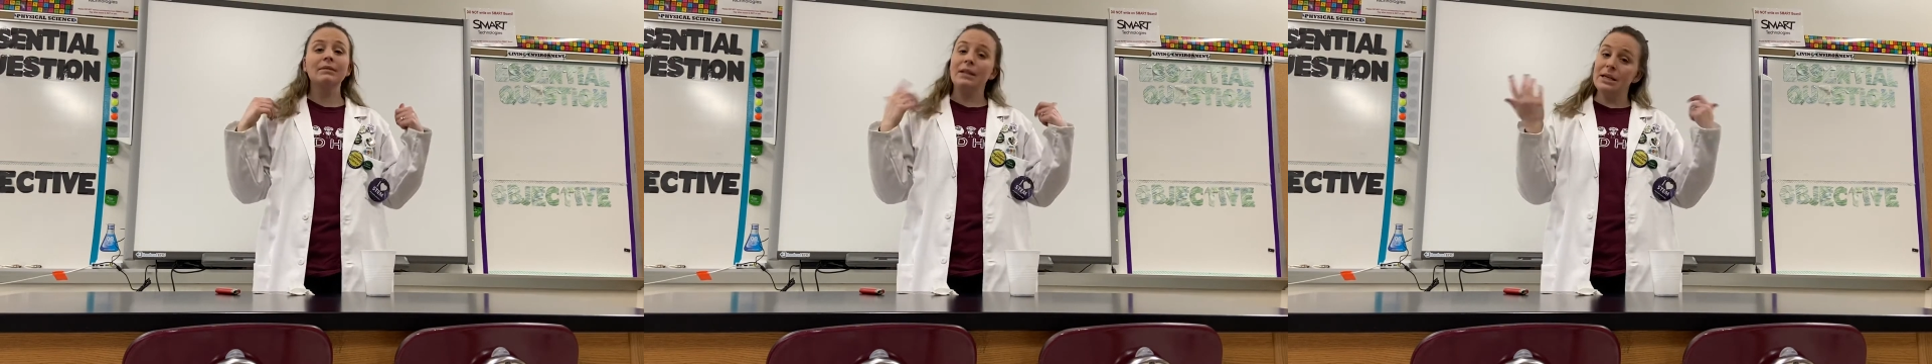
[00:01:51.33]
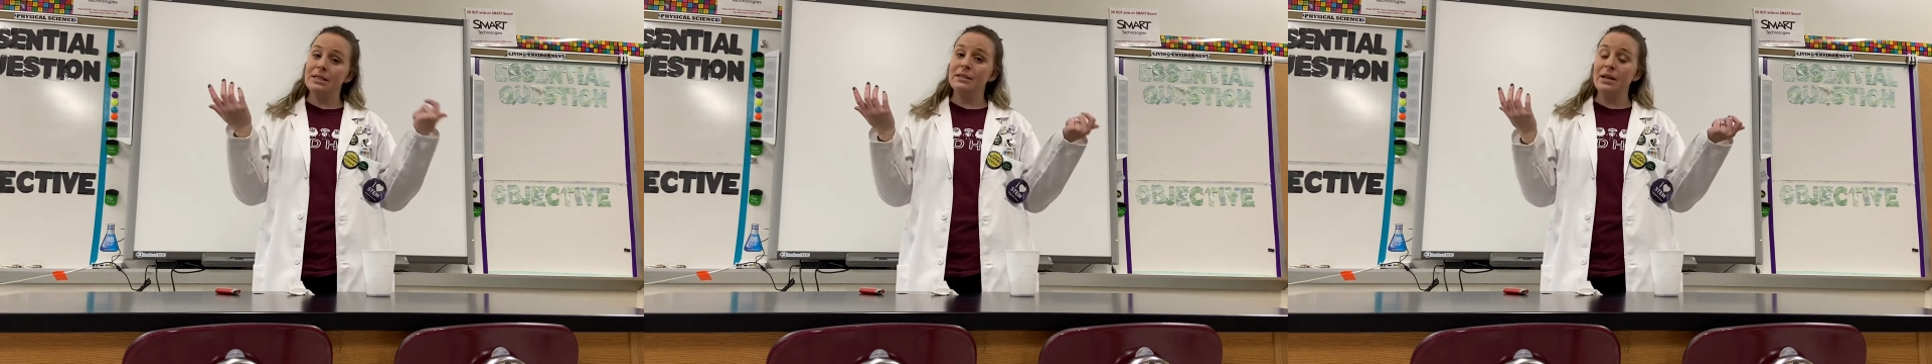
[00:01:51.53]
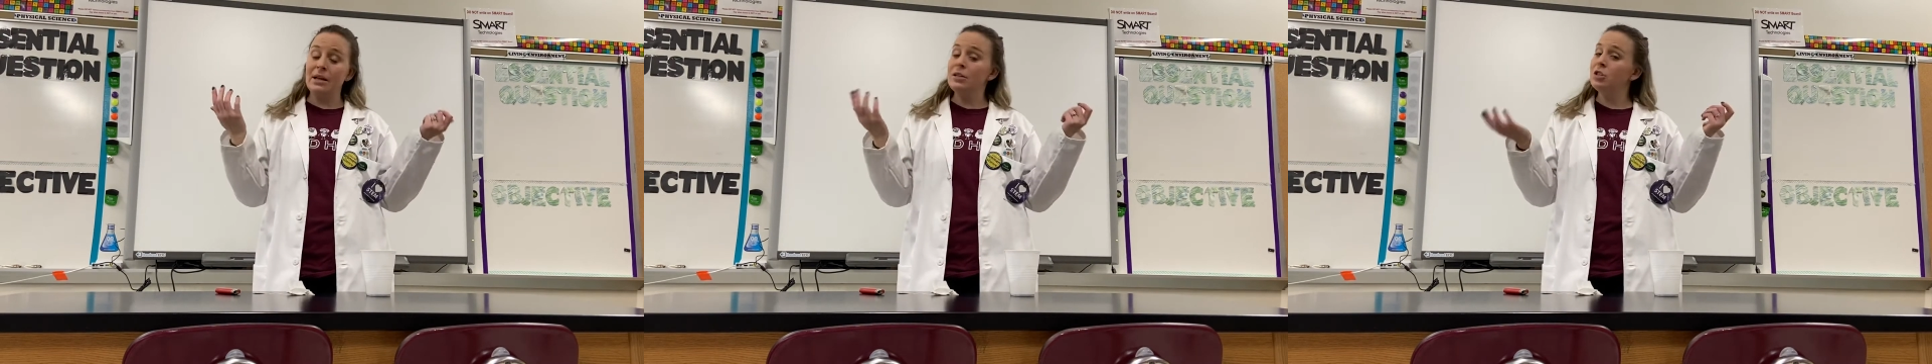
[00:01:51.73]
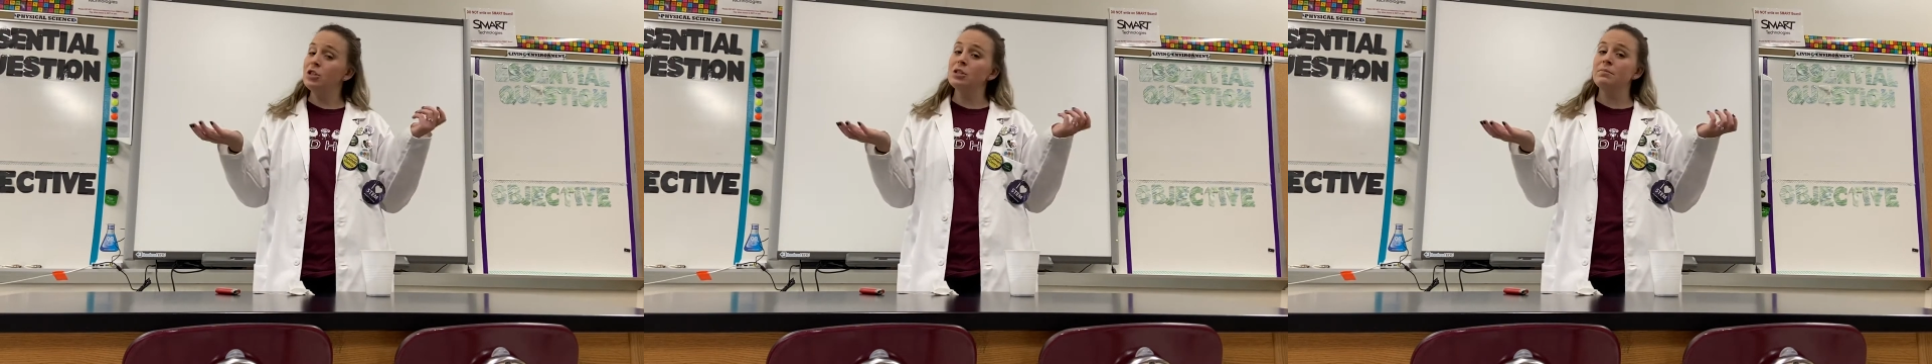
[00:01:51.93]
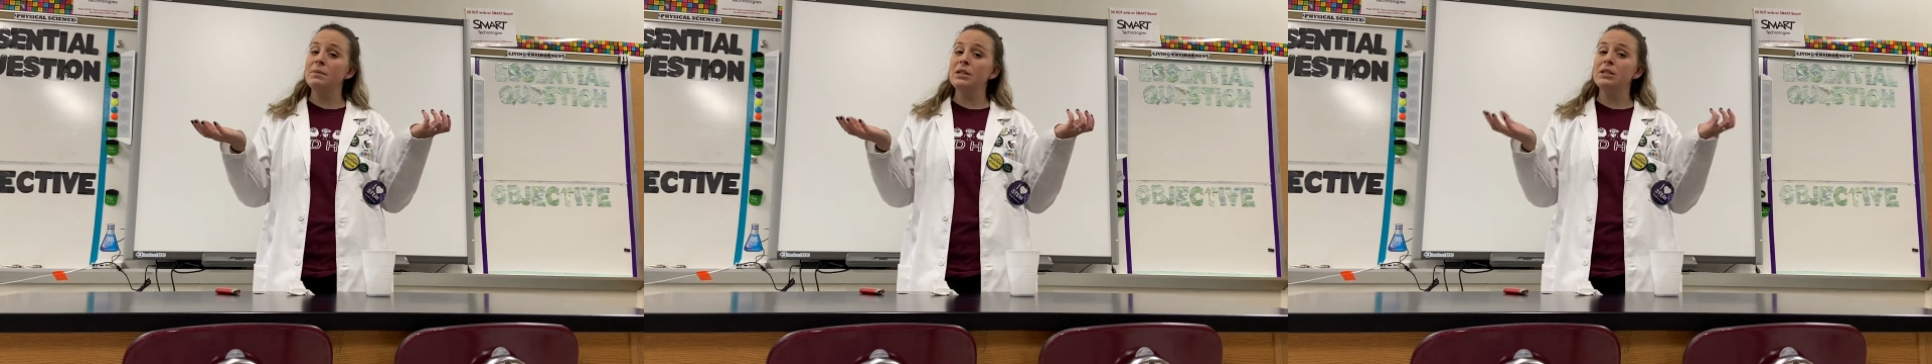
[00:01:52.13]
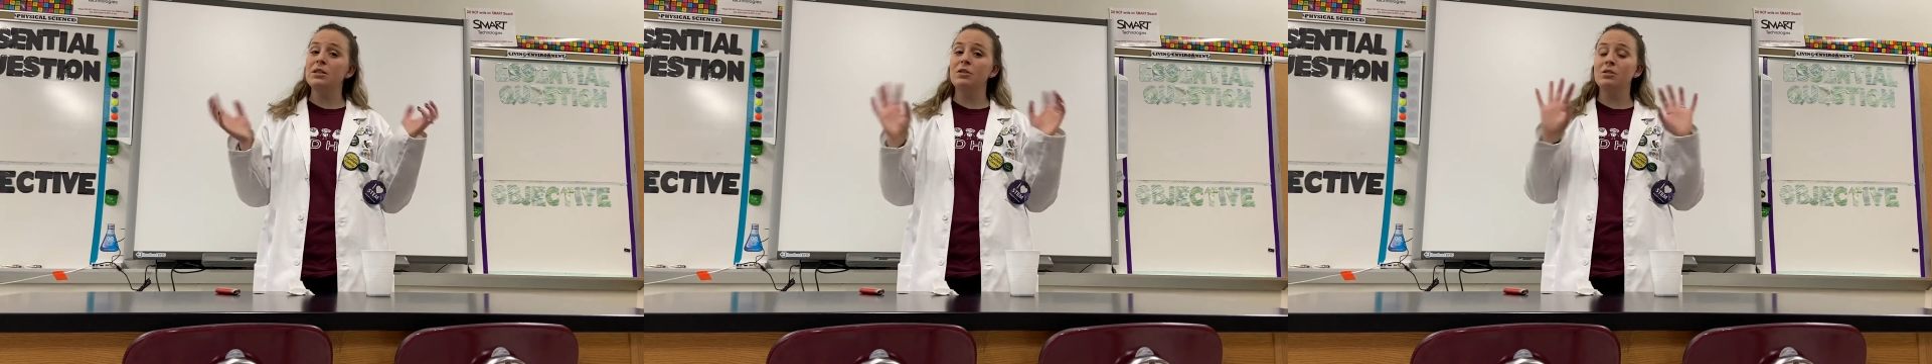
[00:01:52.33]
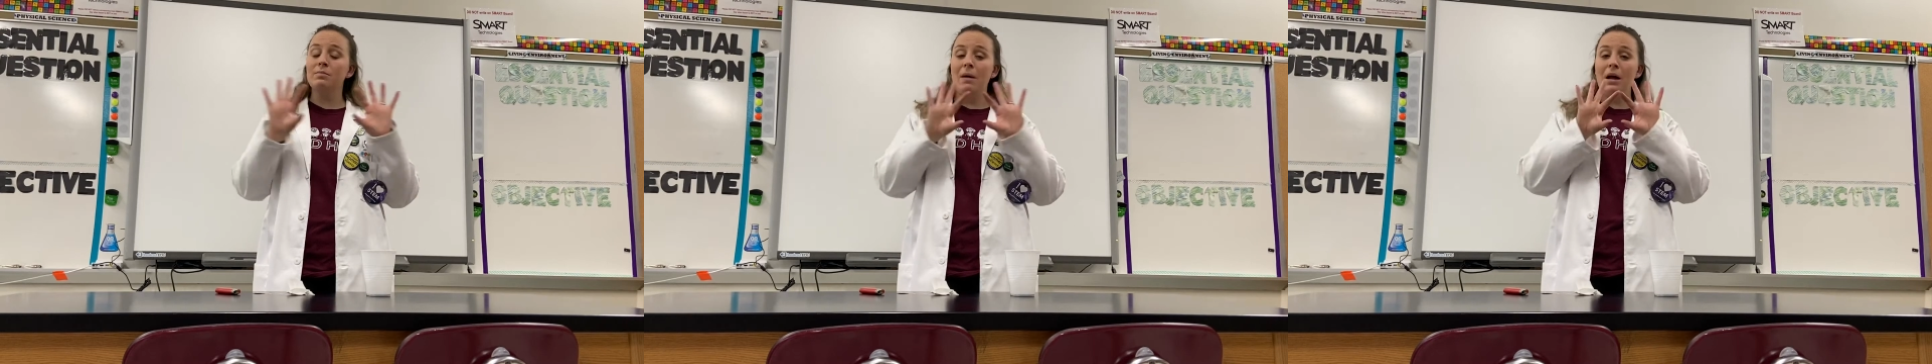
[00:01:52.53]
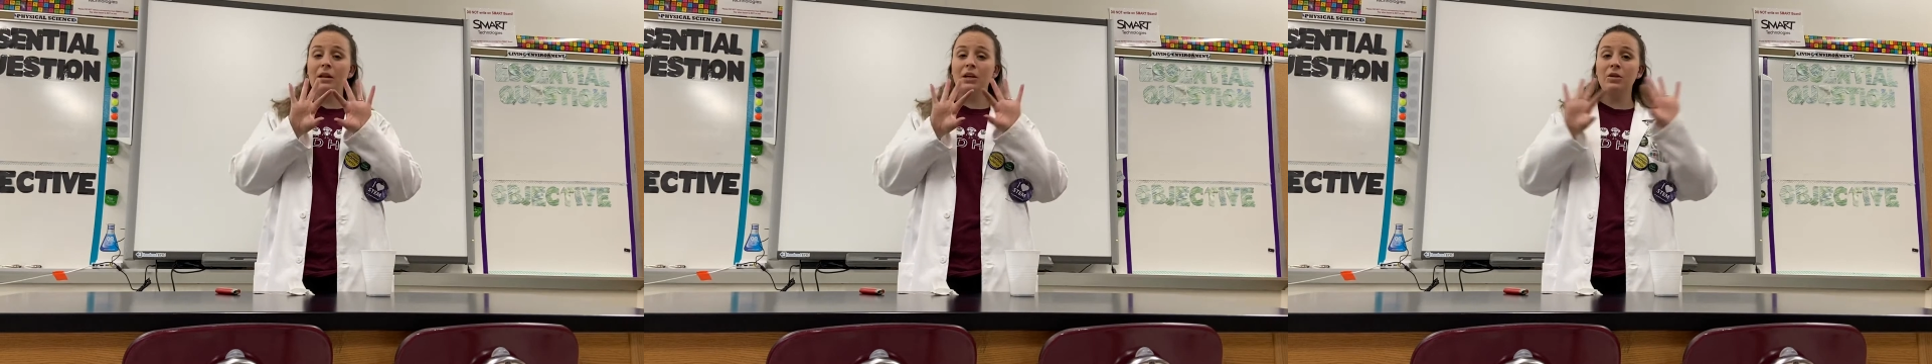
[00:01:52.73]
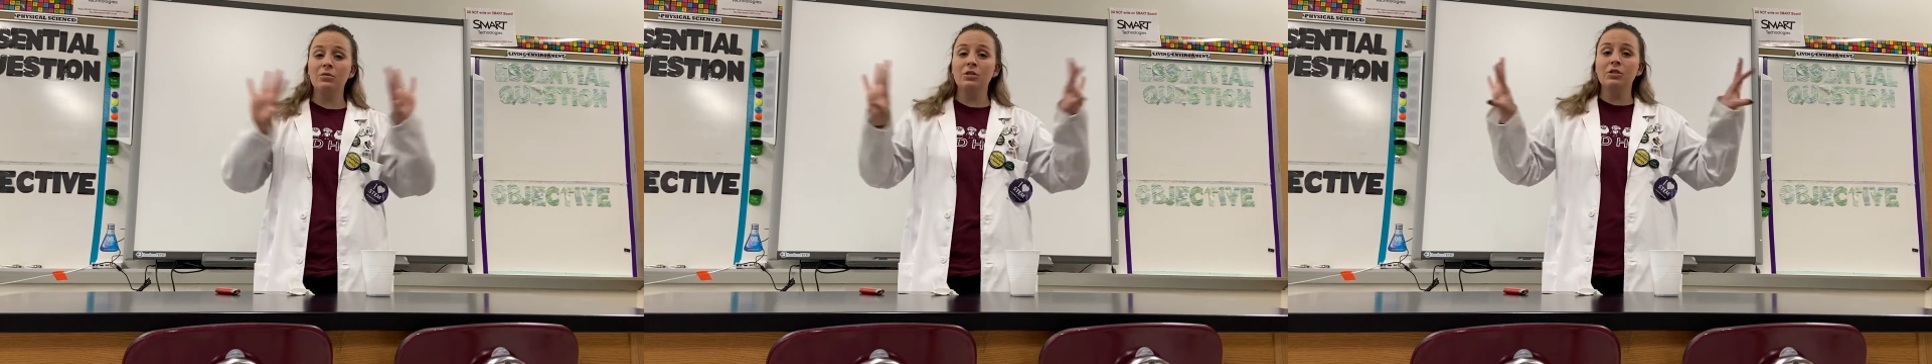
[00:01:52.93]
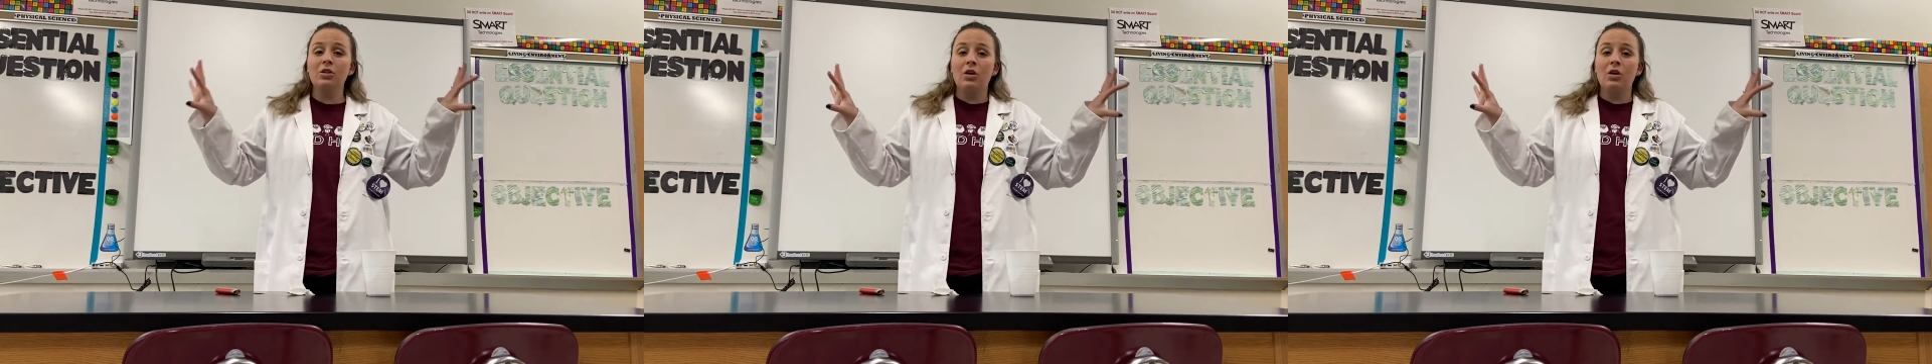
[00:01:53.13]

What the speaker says: Less dense just means those molecules